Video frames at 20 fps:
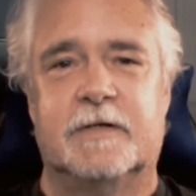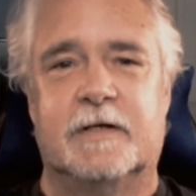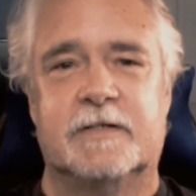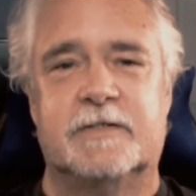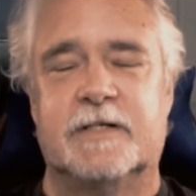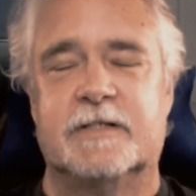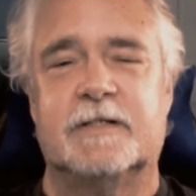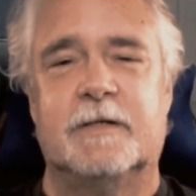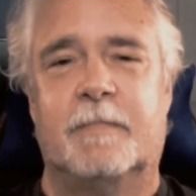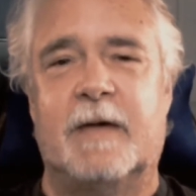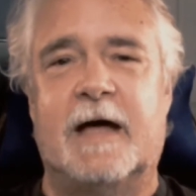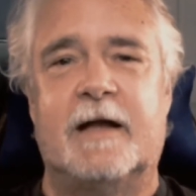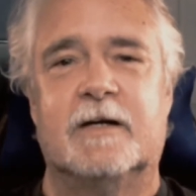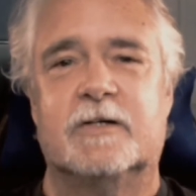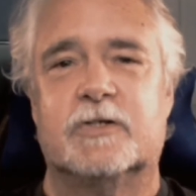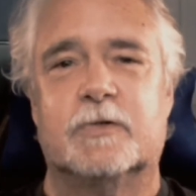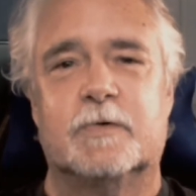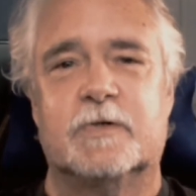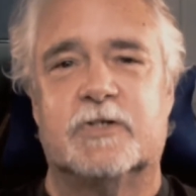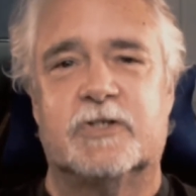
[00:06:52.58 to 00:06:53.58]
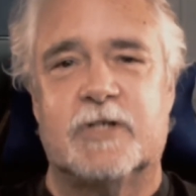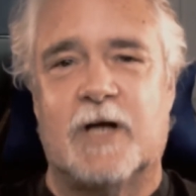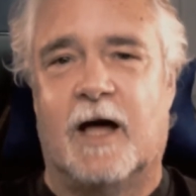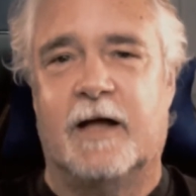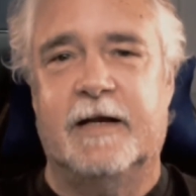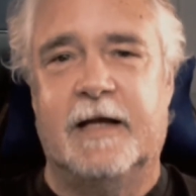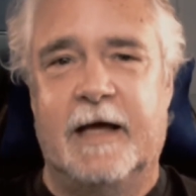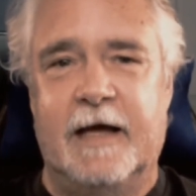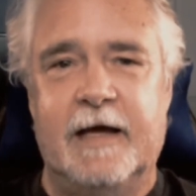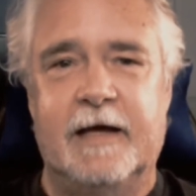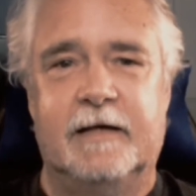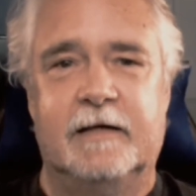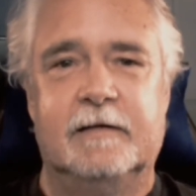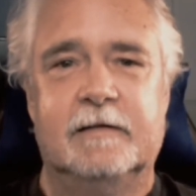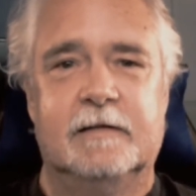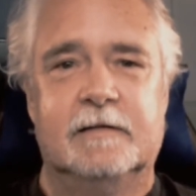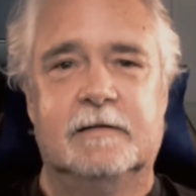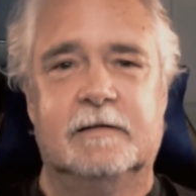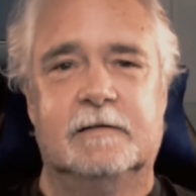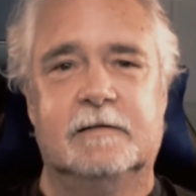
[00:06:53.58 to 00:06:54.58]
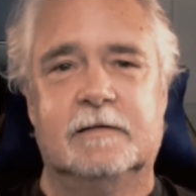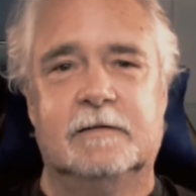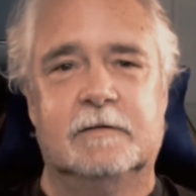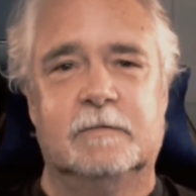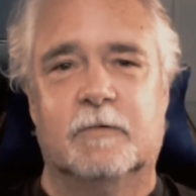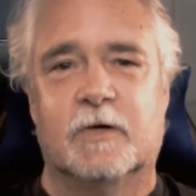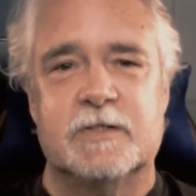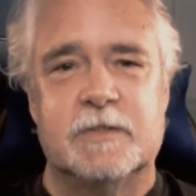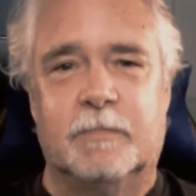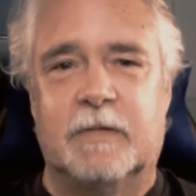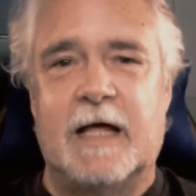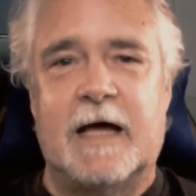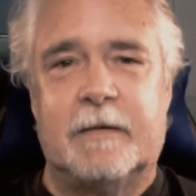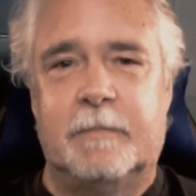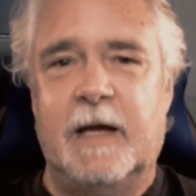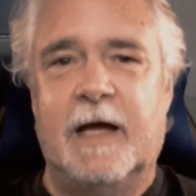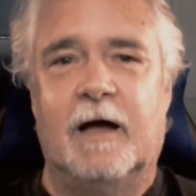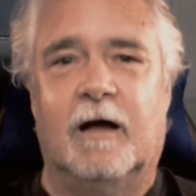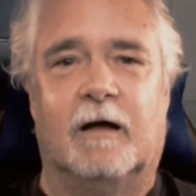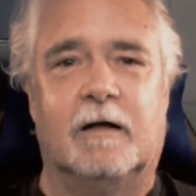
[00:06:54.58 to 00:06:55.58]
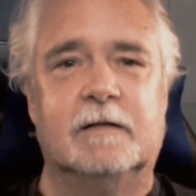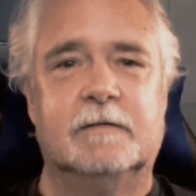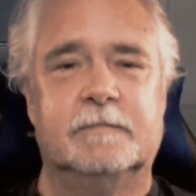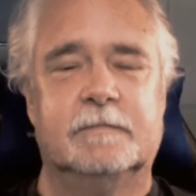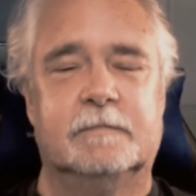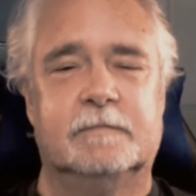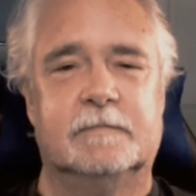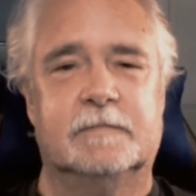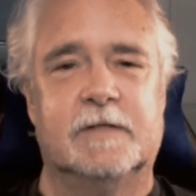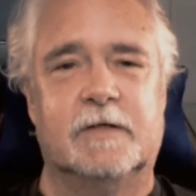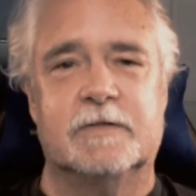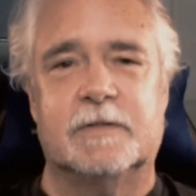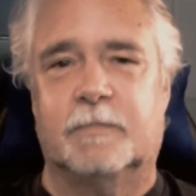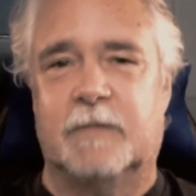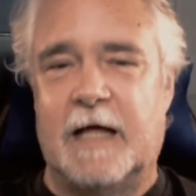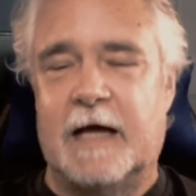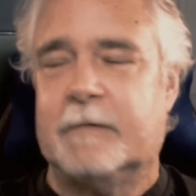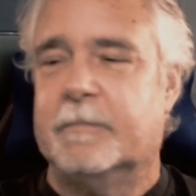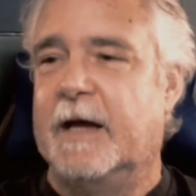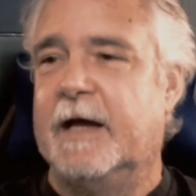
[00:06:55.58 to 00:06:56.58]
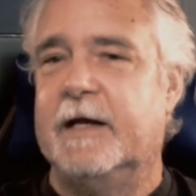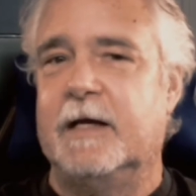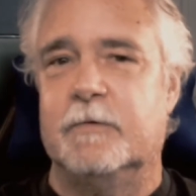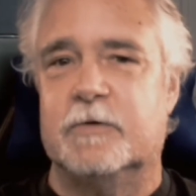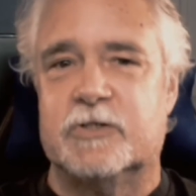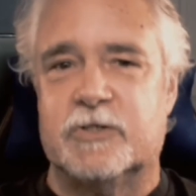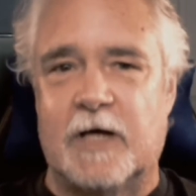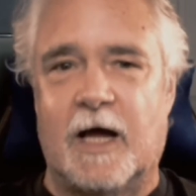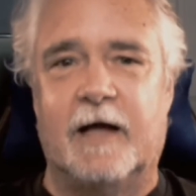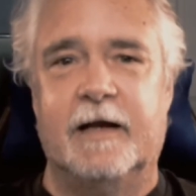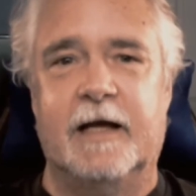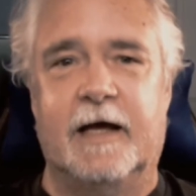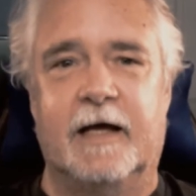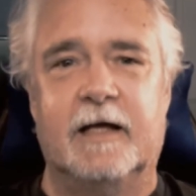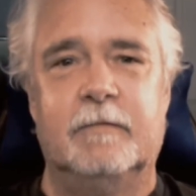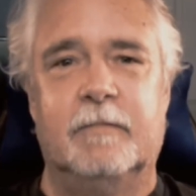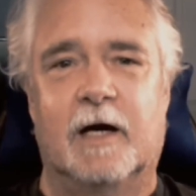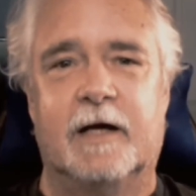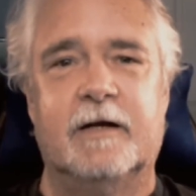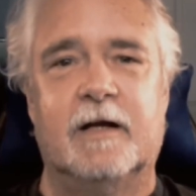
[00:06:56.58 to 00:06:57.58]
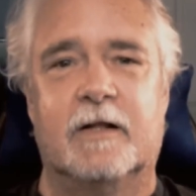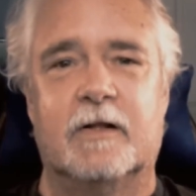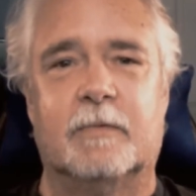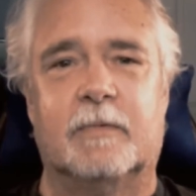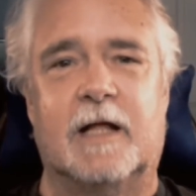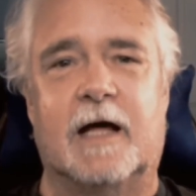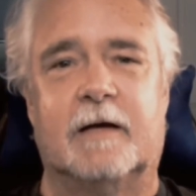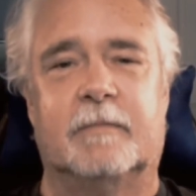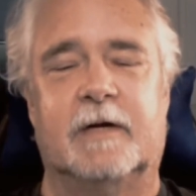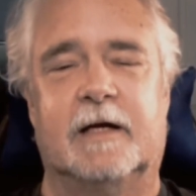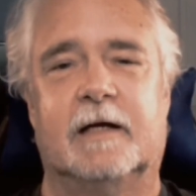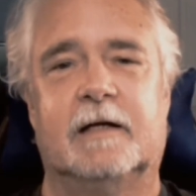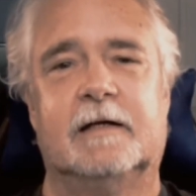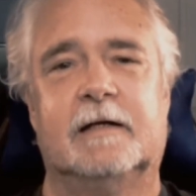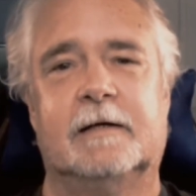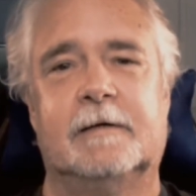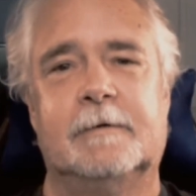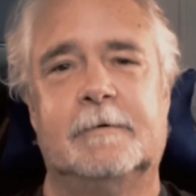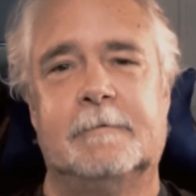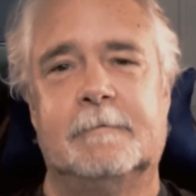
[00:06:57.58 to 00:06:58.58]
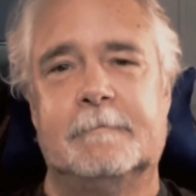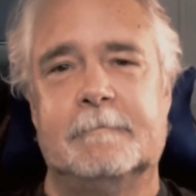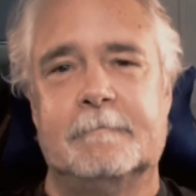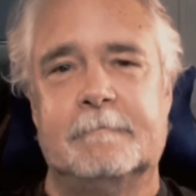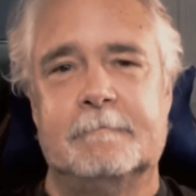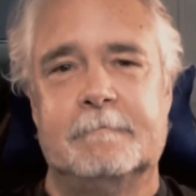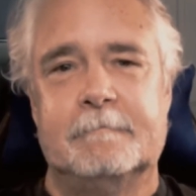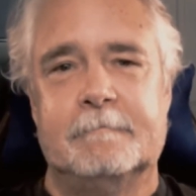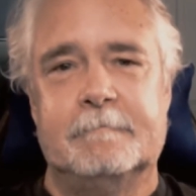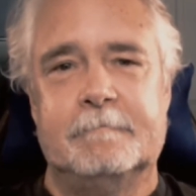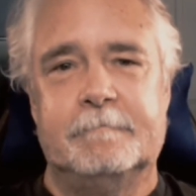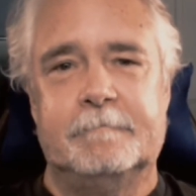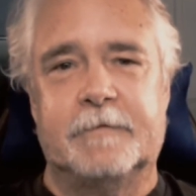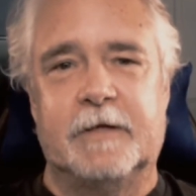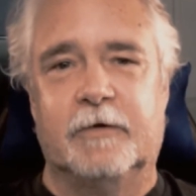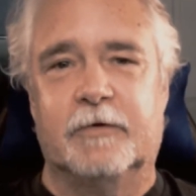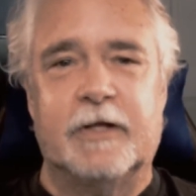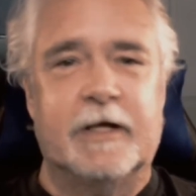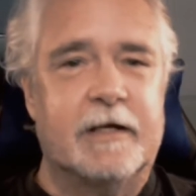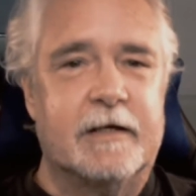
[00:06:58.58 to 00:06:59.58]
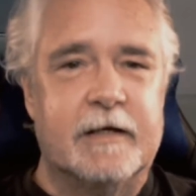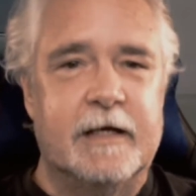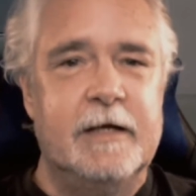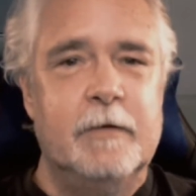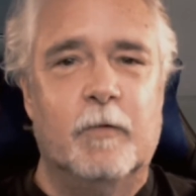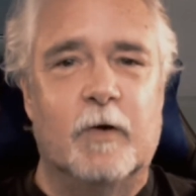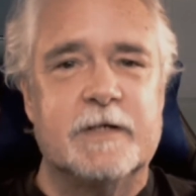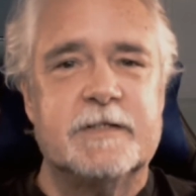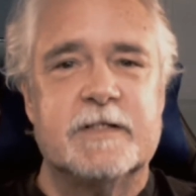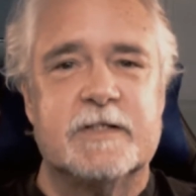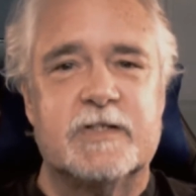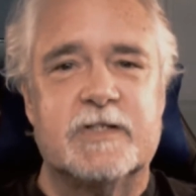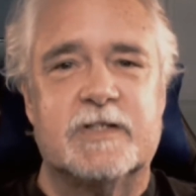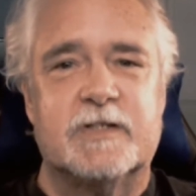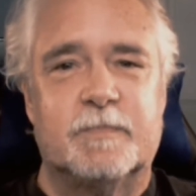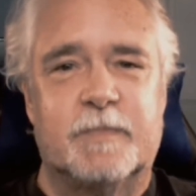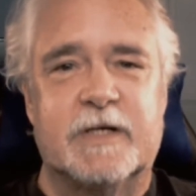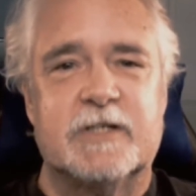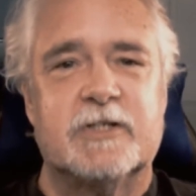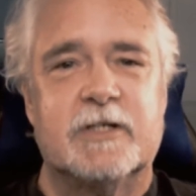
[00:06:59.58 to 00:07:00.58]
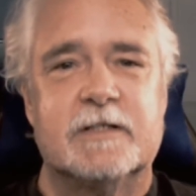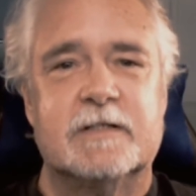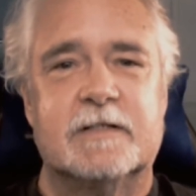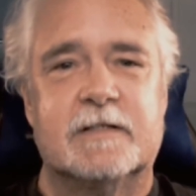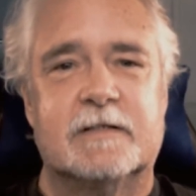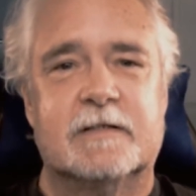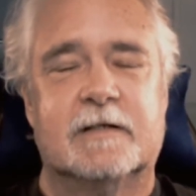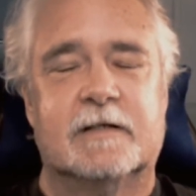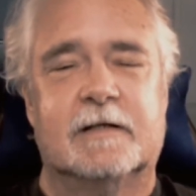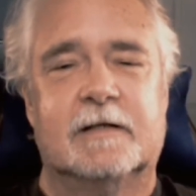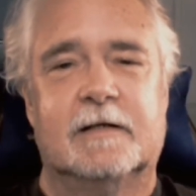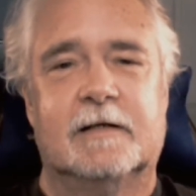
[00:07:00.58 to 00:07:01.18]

assistant manager was shot in the head, was a black male. He was a black man. He was shot in the head by another black man. You think he wasn't suspicious?